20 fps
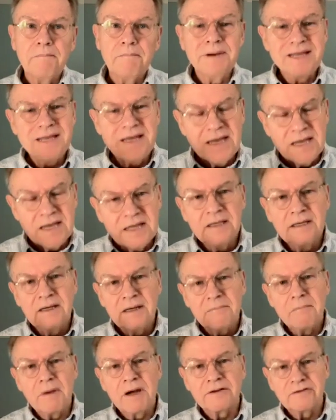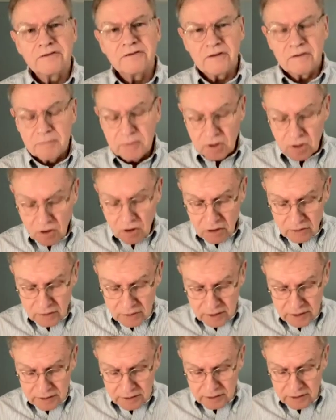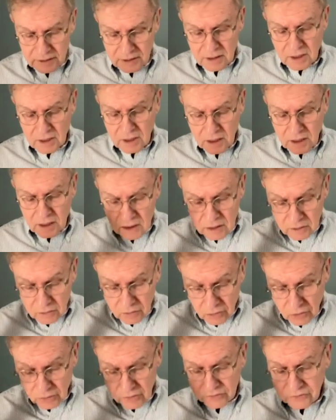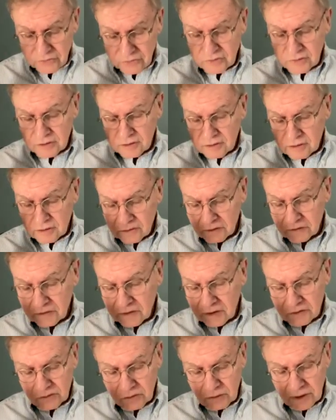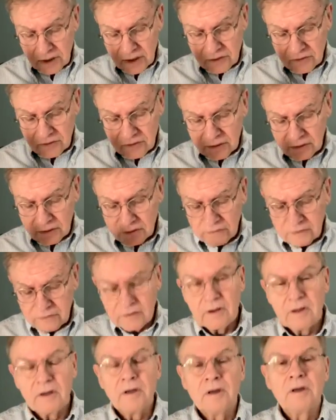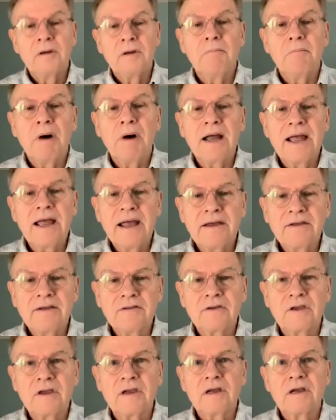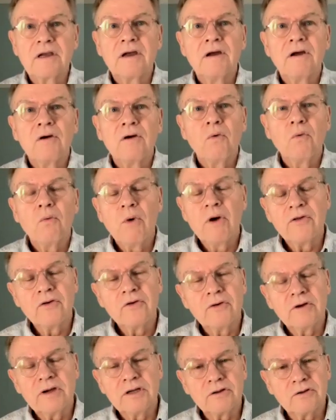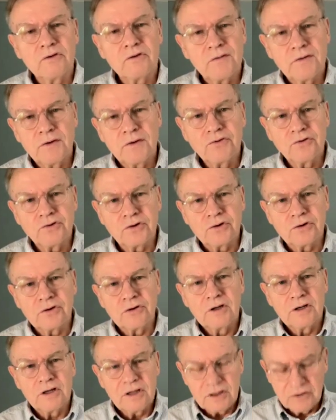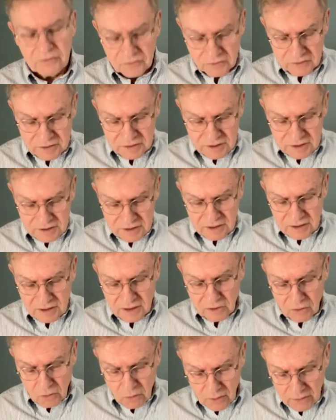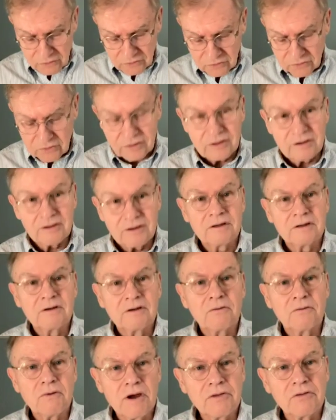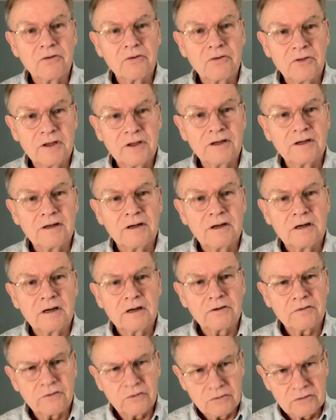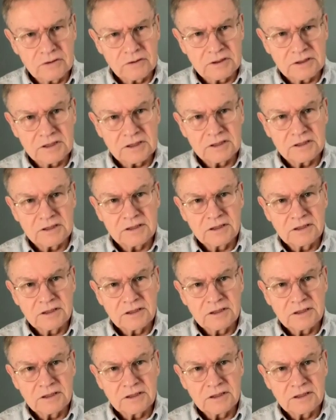begin my seminar in Christian sexual ethics by asking whether its future isn't a question rather than a certainty.